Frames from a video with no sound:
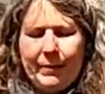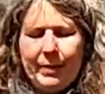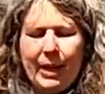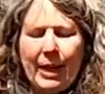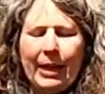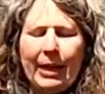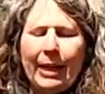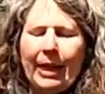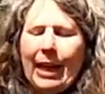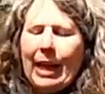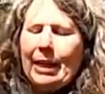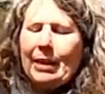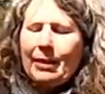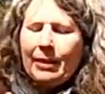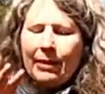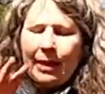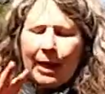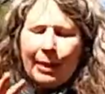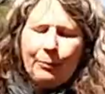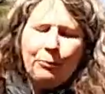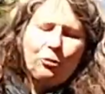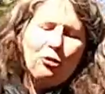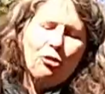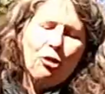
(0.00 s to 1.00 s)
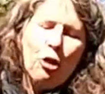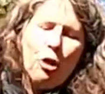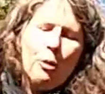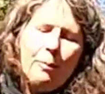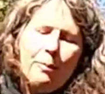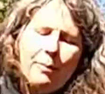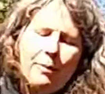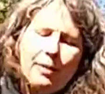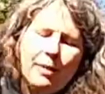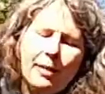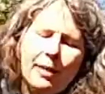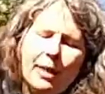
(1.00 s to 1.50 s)
And again, same
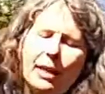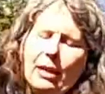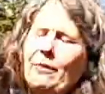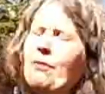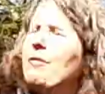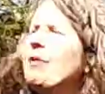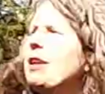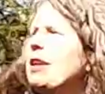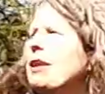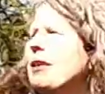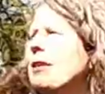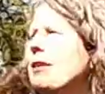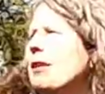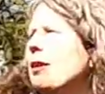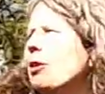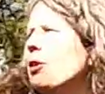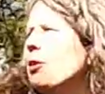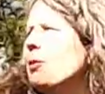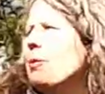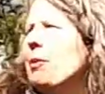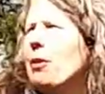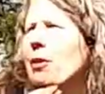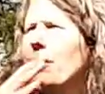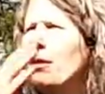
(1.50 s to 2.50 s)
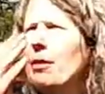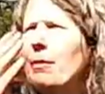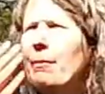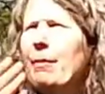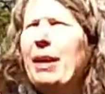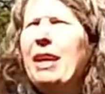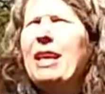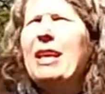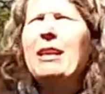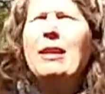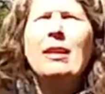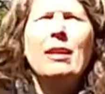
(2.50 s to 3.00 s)
job, still a fixed loop,
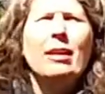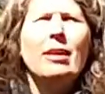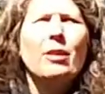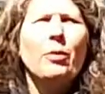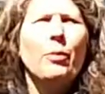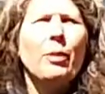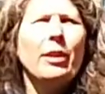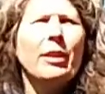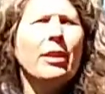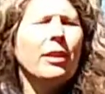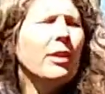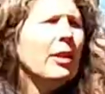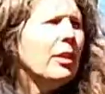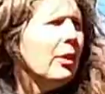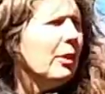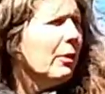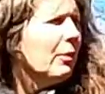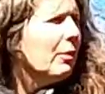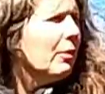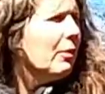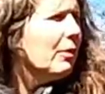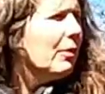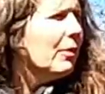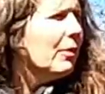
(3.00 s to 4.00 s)
but easier to undo.